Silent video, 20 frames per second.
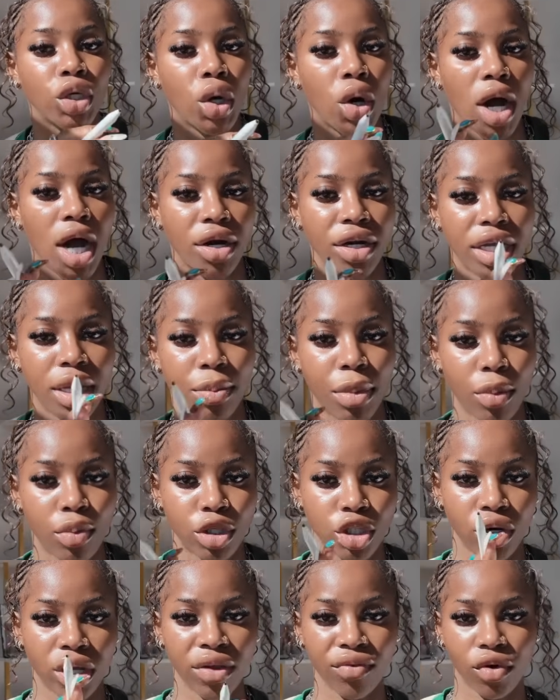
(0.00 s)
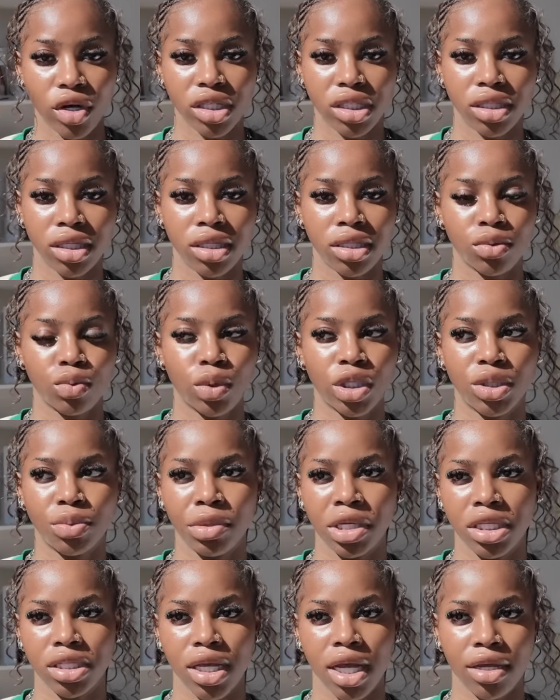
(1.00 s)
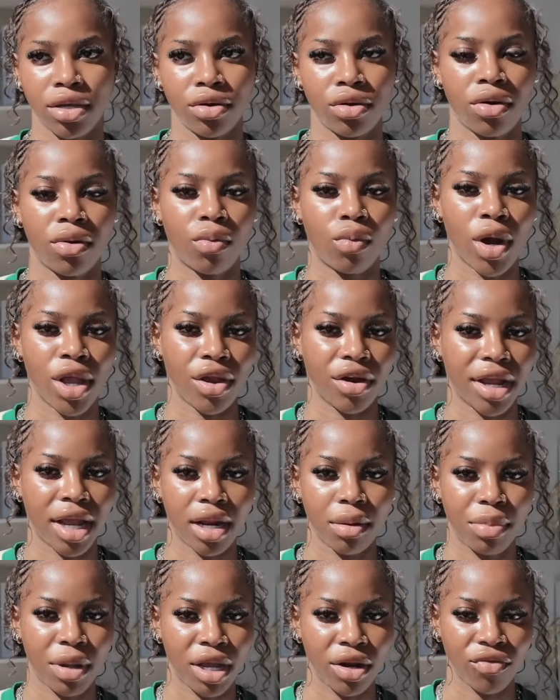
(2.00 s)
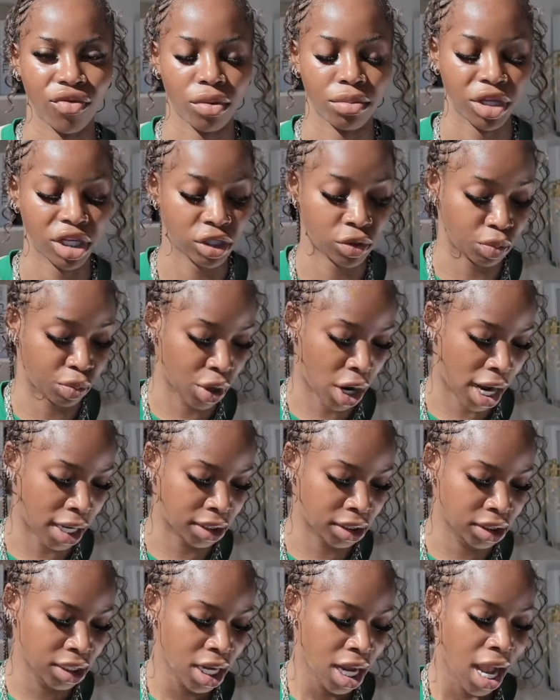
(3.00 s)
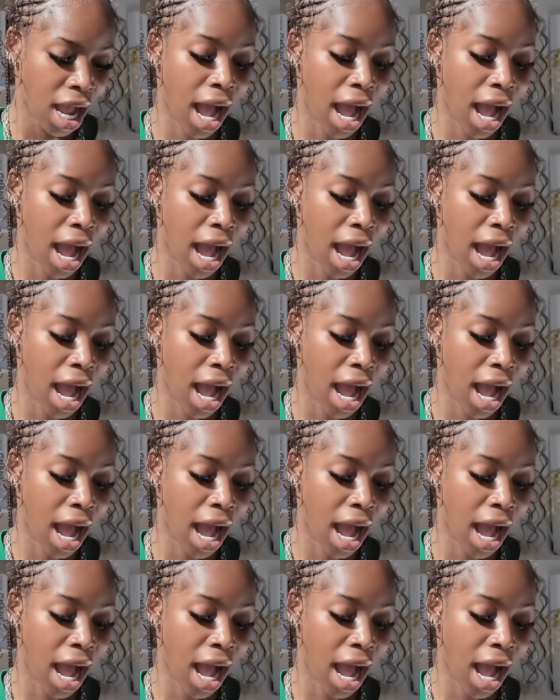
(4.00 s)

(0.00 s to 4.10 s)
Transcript: to know how to keep up with your invoices which means like you know when you're getting paid from these brands